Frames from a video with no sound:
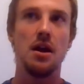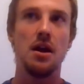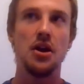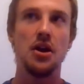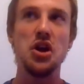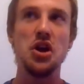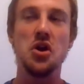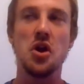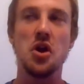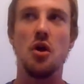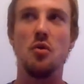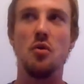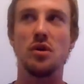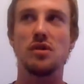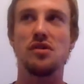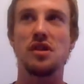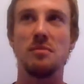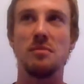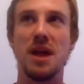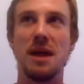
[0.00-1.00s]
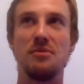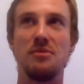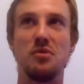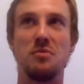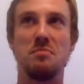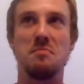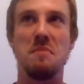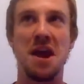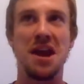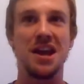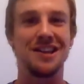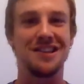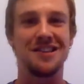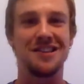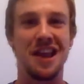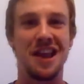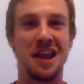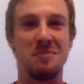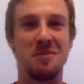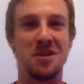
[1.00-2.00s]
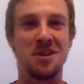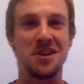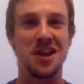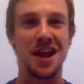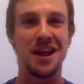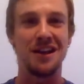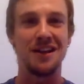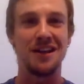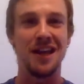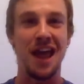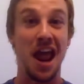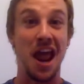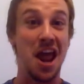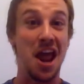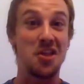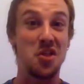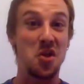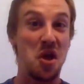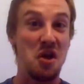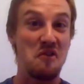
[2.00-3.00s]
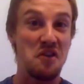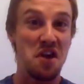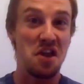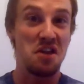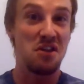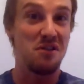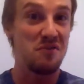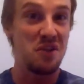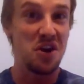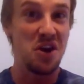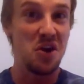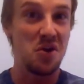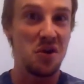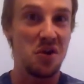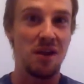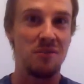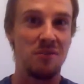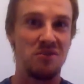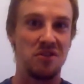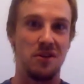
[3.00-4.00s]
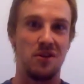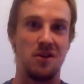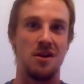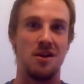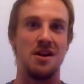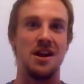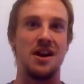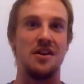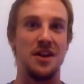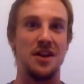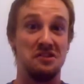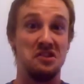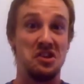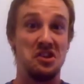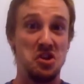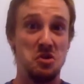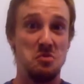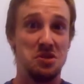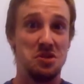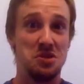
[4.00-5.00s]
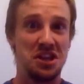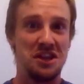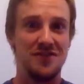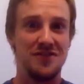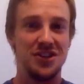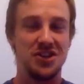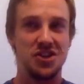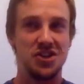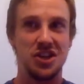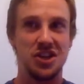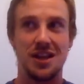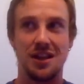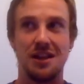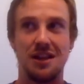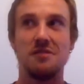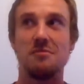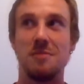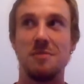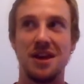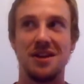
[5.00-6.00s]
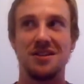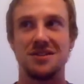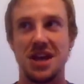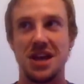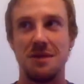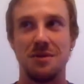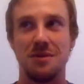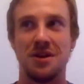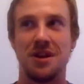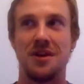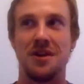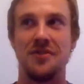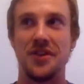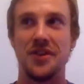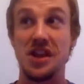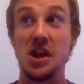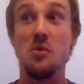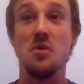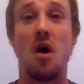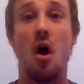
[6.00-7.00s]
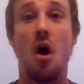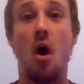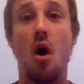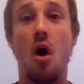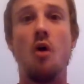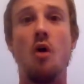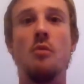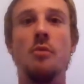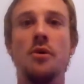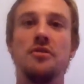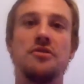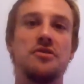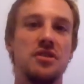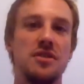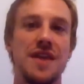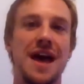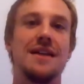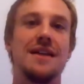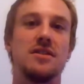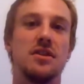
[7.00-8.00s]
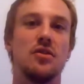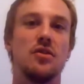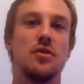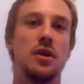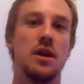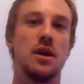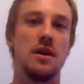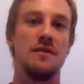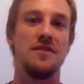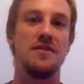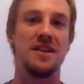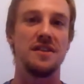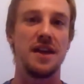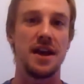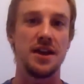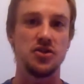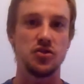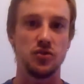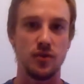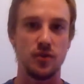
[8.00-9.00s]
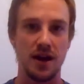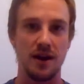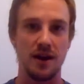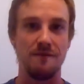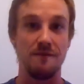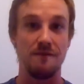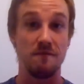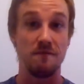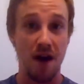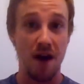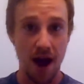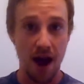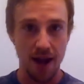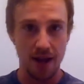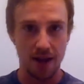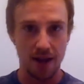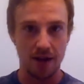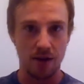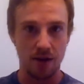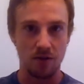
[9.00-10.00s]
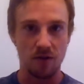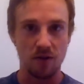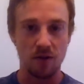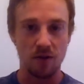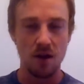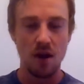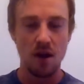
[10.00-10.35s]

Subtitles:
where some games would make a statement like, hey, look how violent video games there are nowadays. Can you believe this shit? Let's make a statement on this. It went almost to that degree of exaggerated violence.